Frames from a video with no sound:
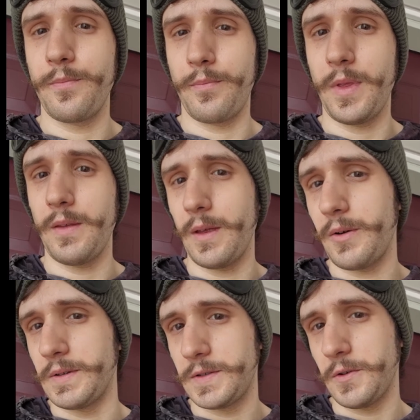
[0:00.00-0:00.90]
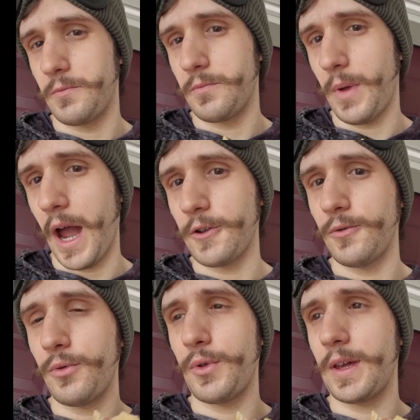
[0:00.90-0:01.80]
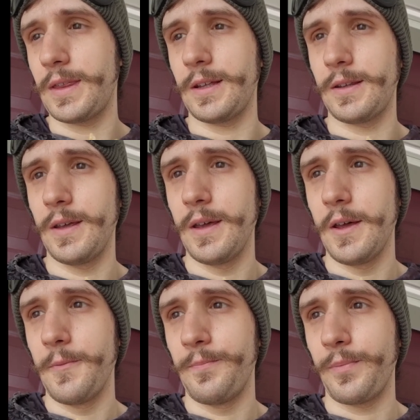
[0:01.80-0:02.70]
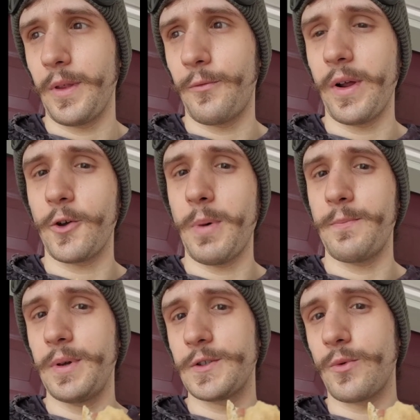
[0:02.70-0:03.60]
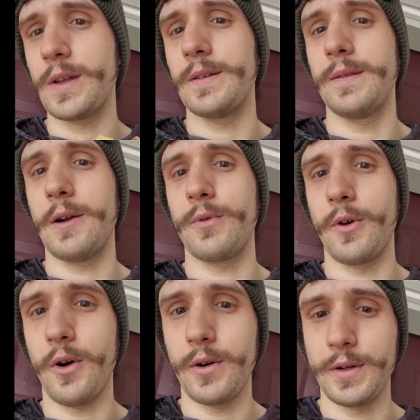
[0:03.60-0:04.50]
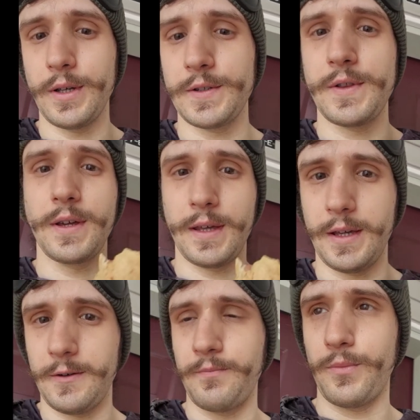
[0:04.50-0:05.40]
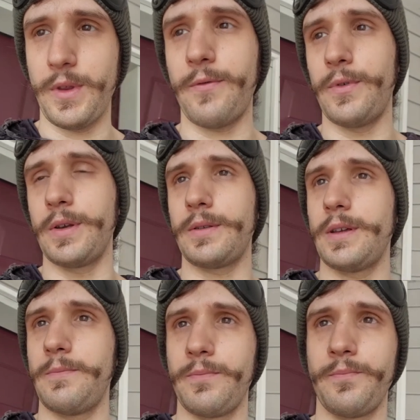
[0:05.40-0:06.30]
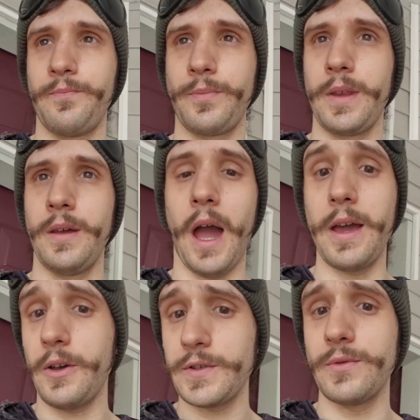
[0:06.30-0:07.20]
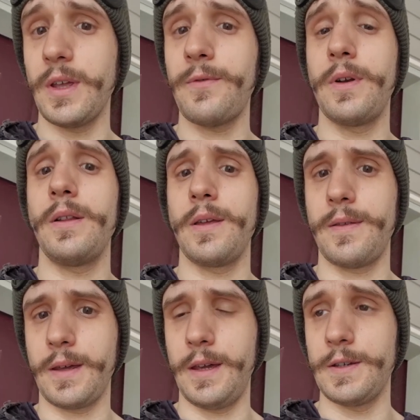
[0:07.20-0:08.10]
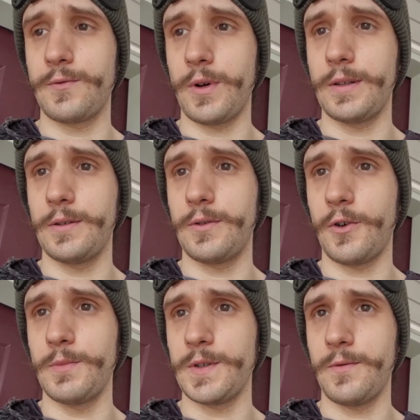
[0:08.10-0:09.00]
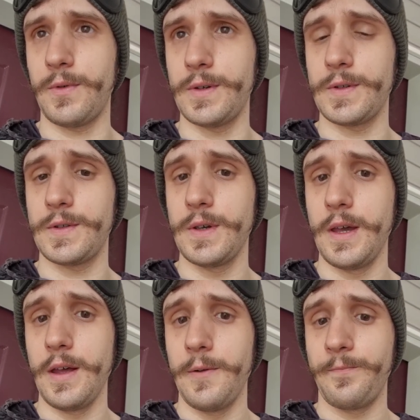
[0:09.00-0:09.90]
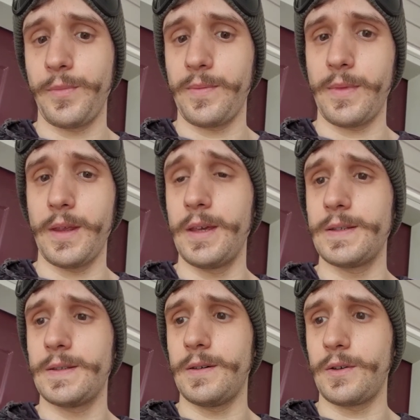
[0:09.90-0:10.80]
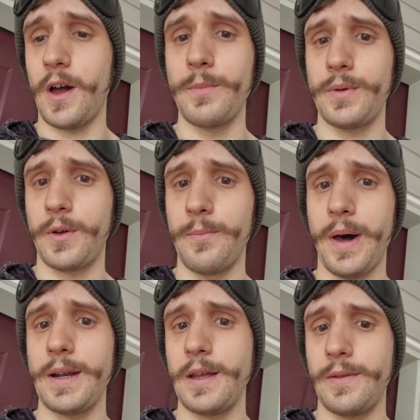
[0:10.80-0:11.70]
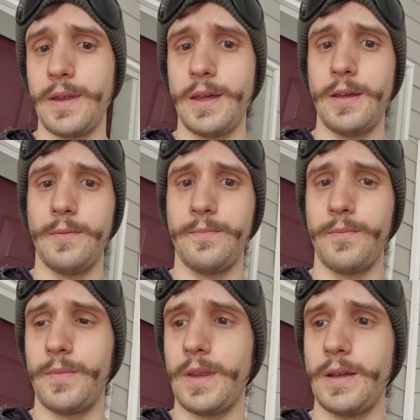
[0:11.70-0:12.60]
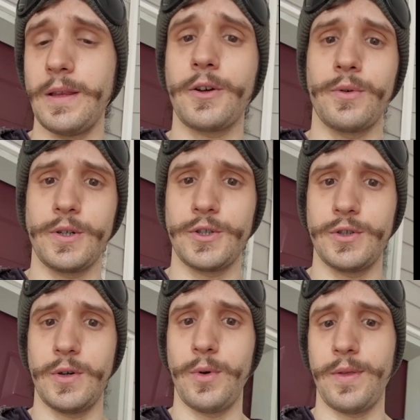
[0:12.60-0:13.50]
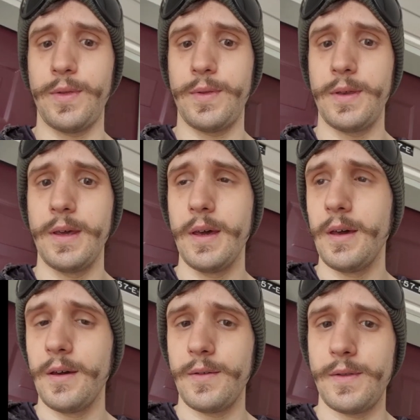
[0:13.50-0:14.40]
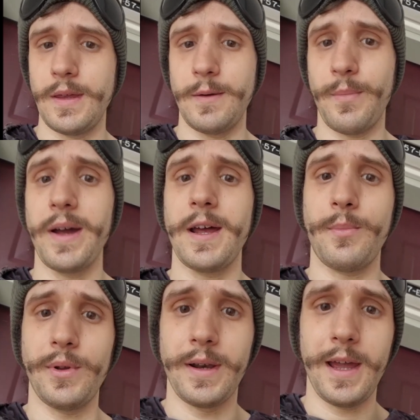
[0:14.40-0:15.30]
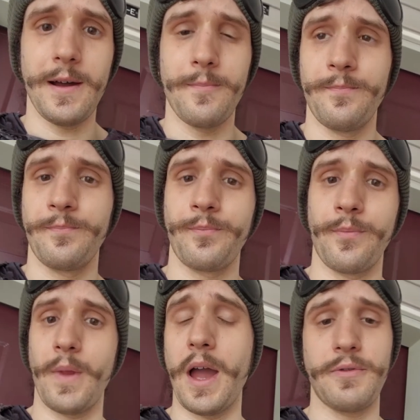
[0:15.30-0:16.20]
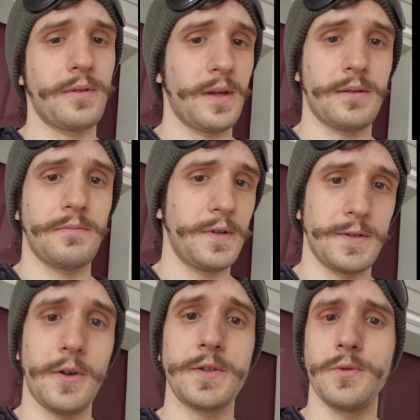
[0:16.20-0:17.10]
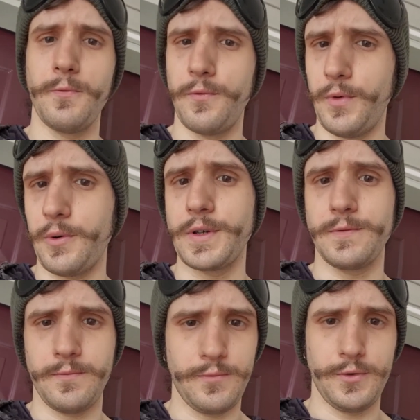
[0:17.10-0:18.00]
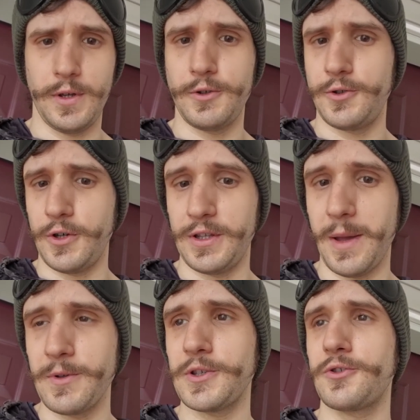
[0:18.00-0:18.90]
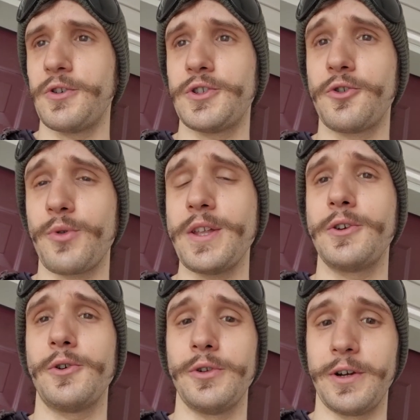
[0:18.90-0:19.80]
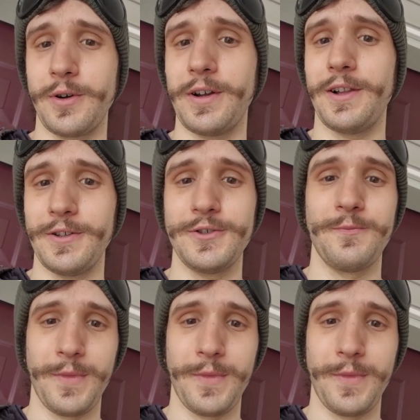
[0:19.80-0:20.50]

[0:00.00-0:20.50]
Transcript: There is. So I do think that Franco Pepe is right in that regard in his thinking, definitely. I also definitely think he is right in terms of his combining the licorice with the pineapple and ham. I think that is also it demonstrates great culinary knowledge.